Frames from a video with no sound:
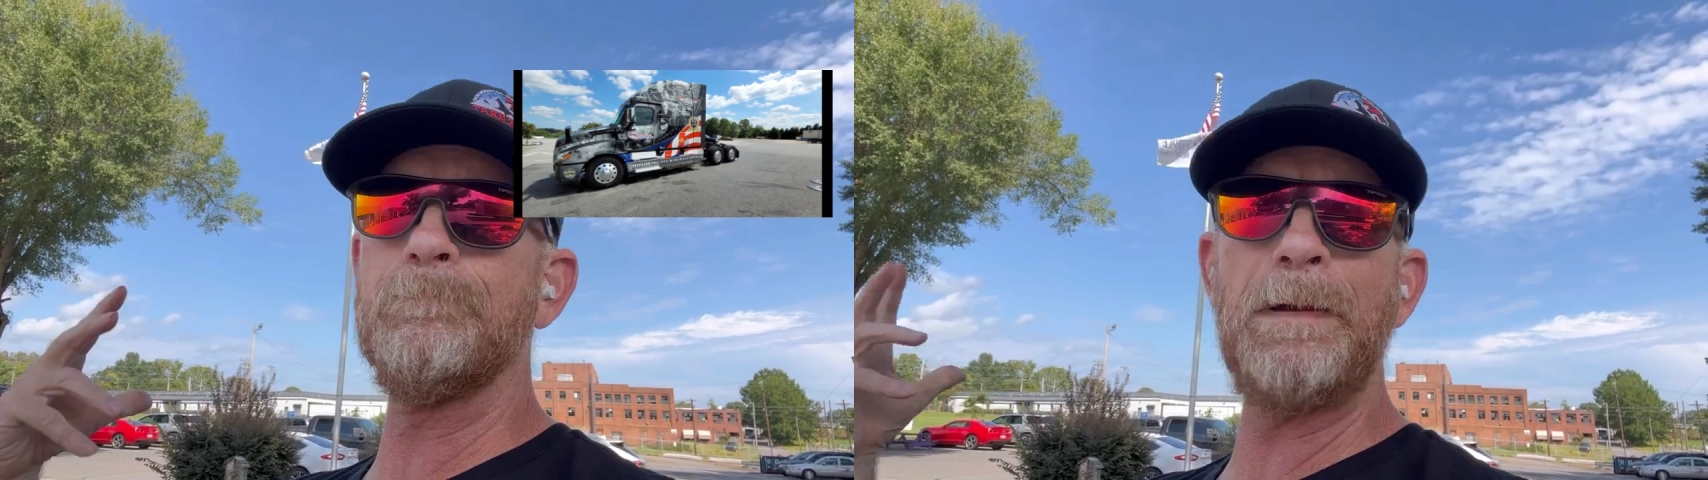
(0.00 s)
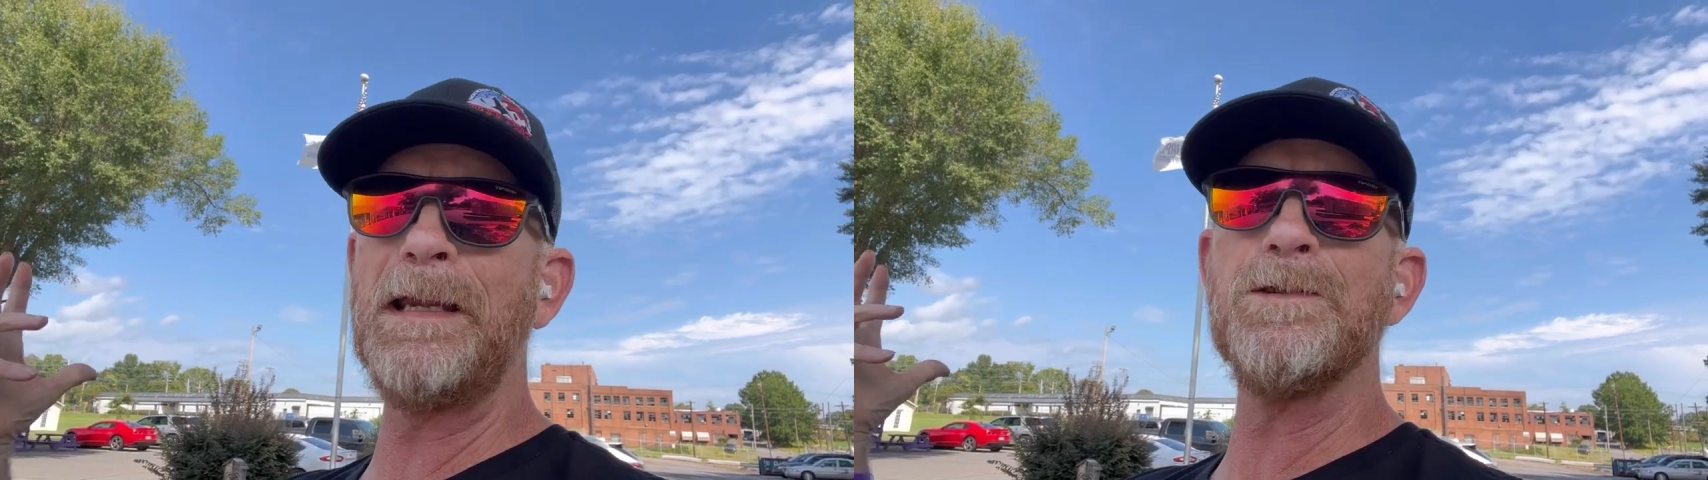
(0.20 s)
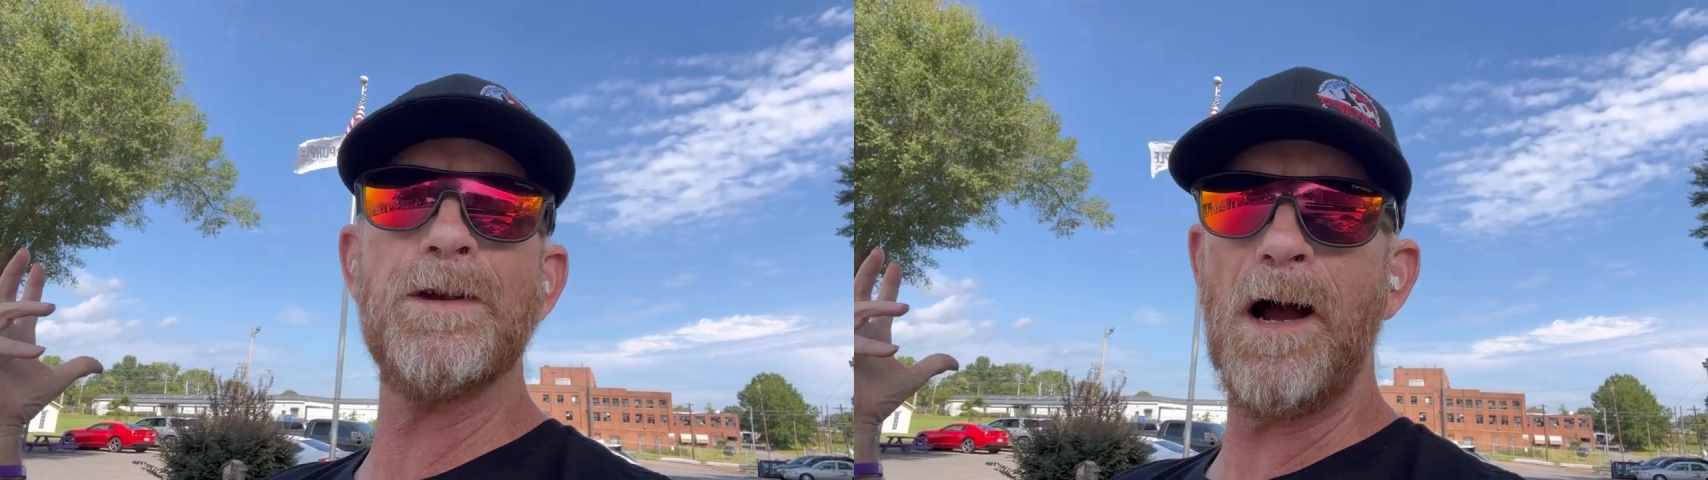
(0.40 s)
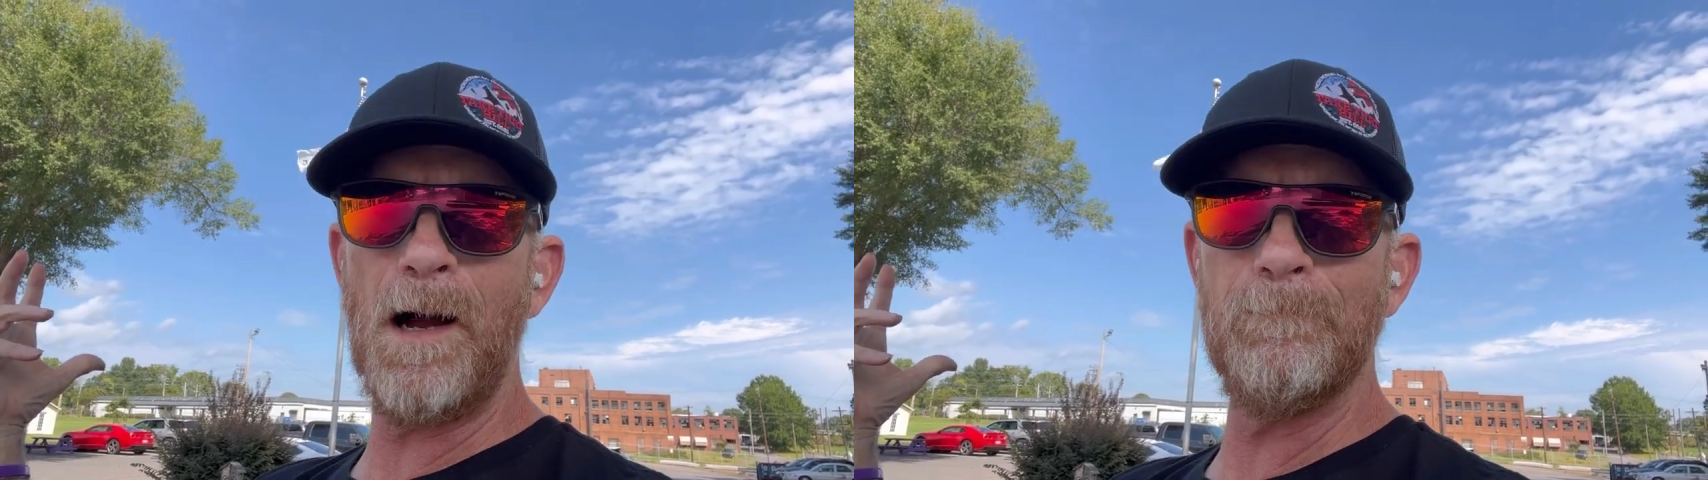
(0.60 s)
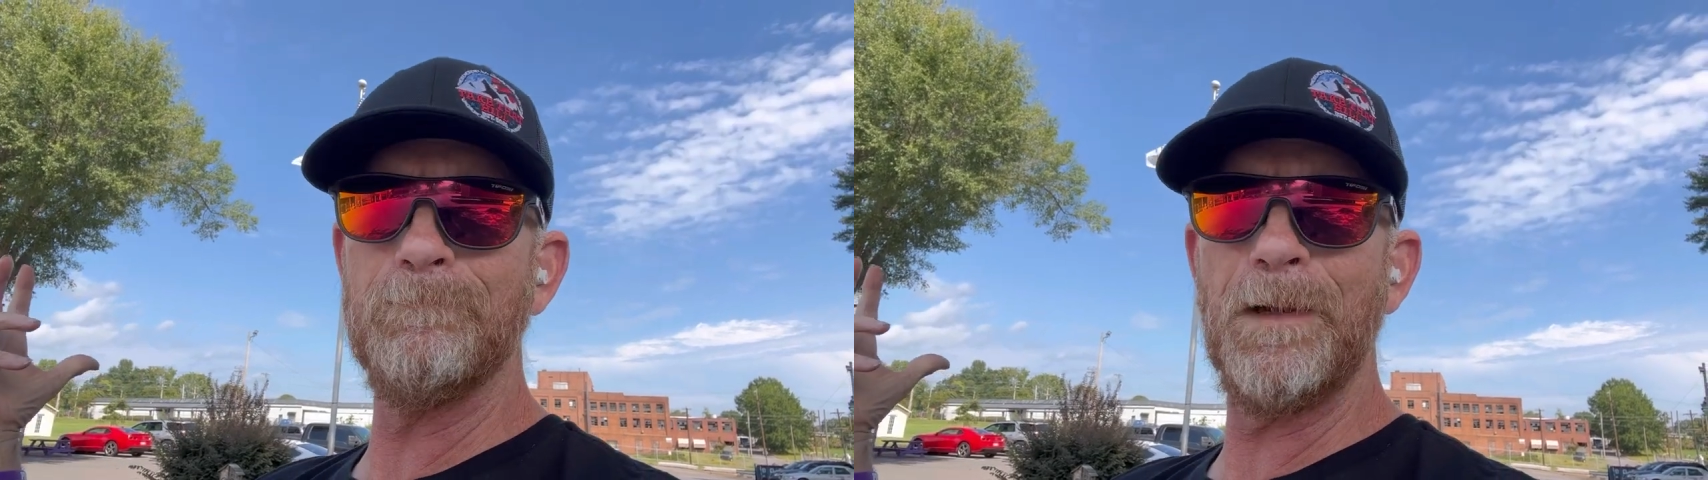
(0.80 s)
paint
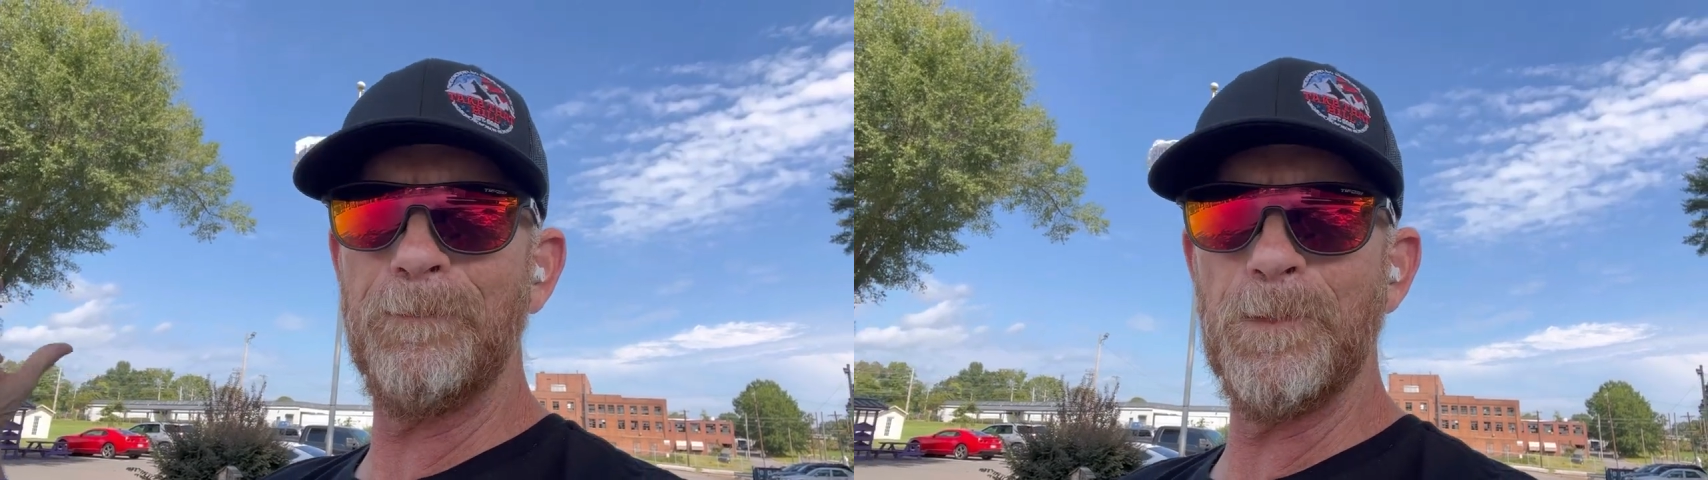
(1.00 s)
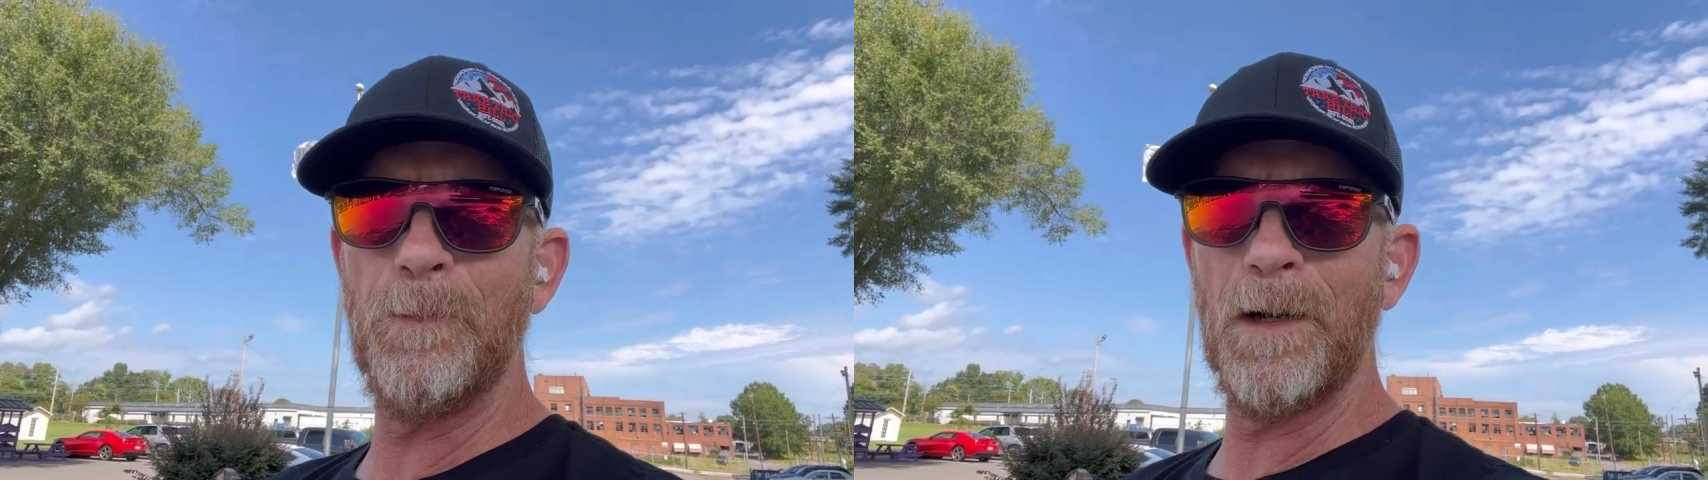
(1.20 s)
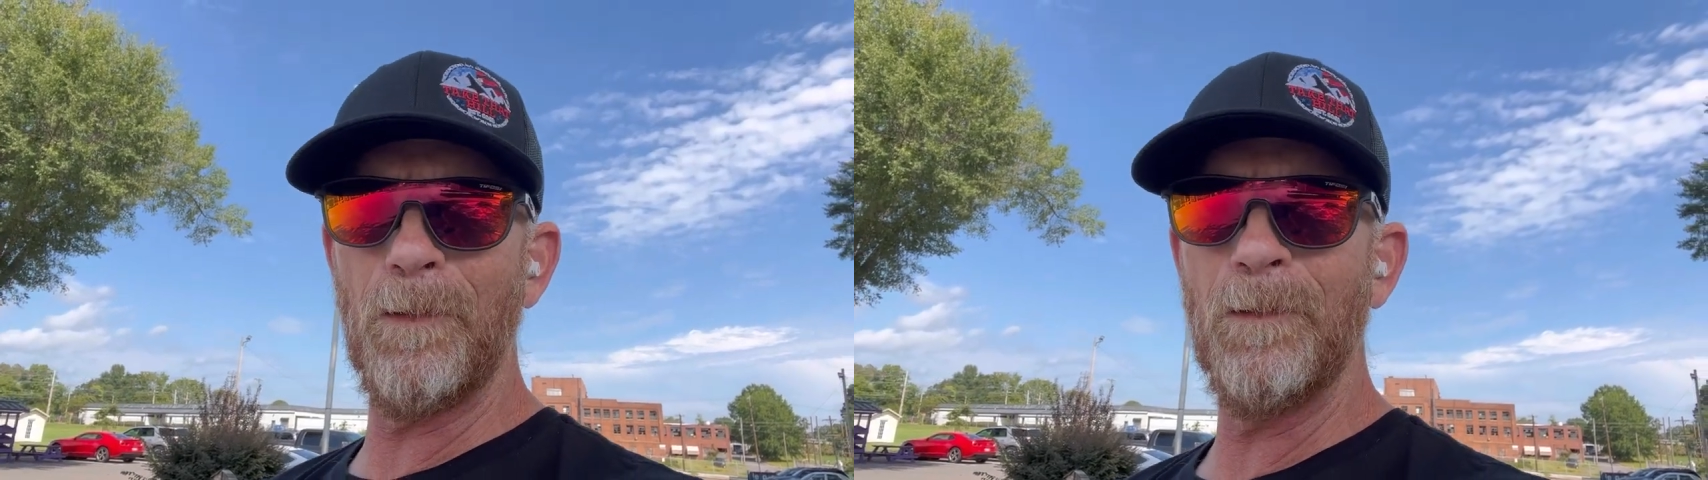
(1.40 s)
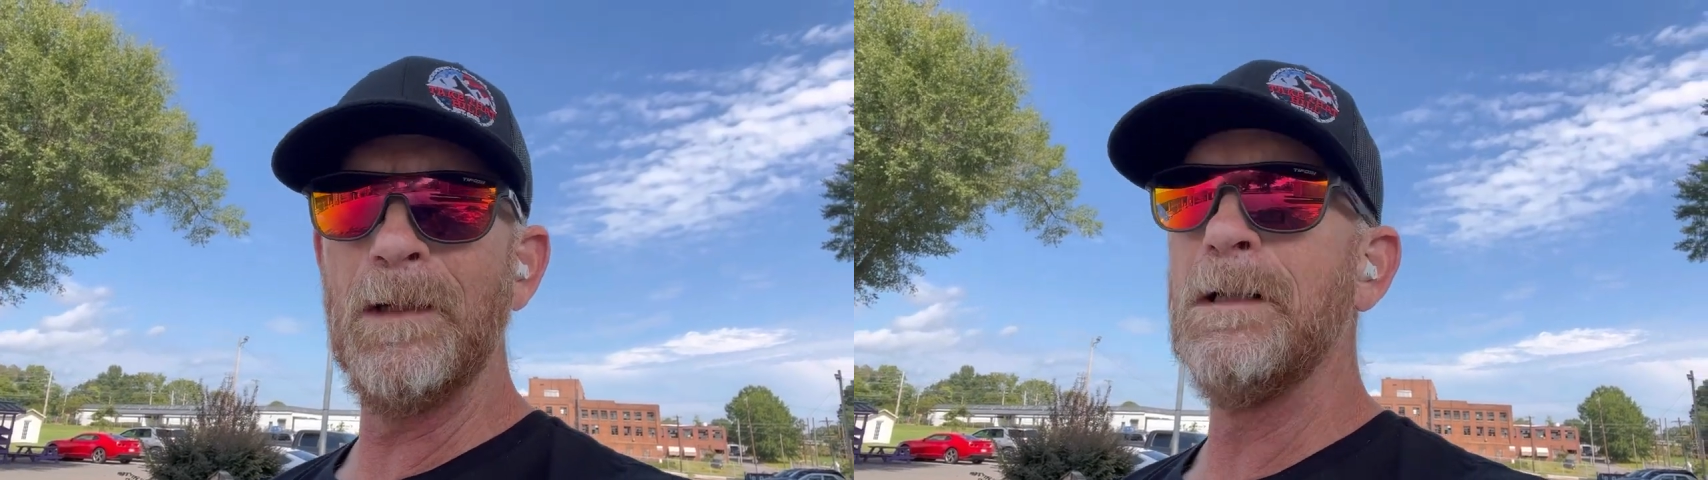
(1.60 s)
job, if you will.